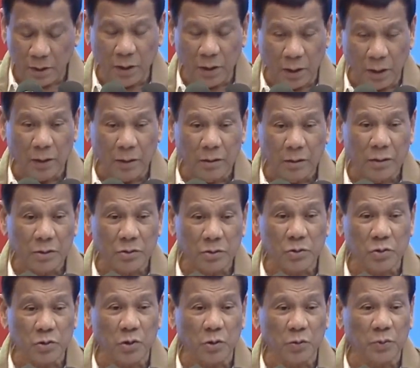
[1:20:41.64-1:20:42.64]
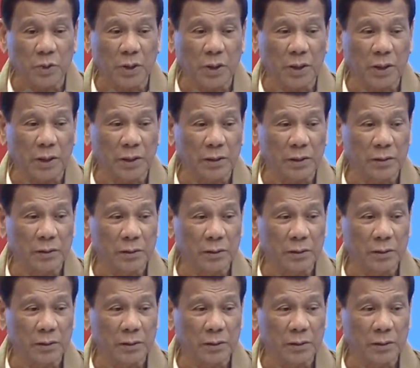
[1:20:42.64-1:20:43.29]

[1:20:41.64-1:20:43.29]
And nasusolve talaga.